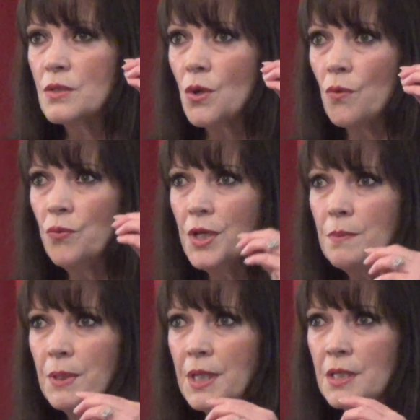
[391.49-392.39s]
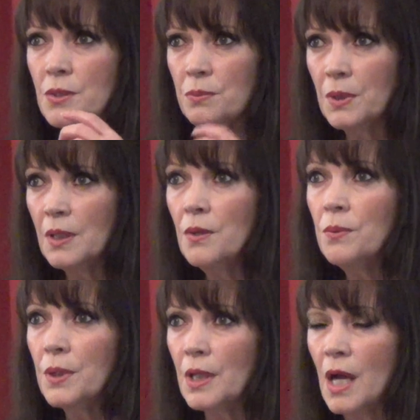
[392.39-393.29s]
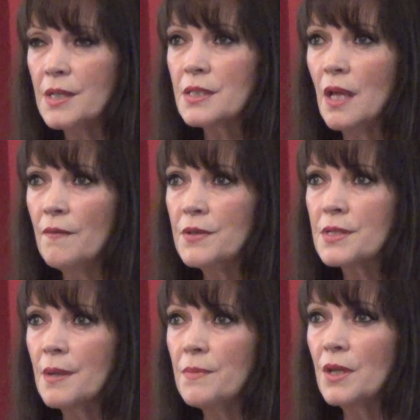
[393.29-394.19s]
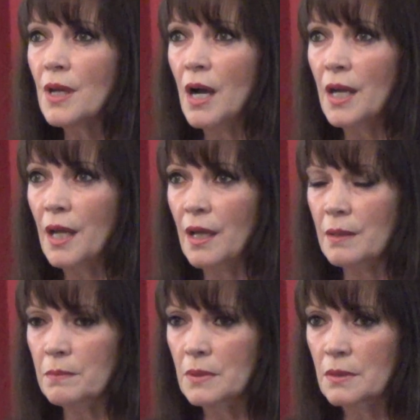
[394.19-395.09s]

So if we can begin to really realize love is something I am.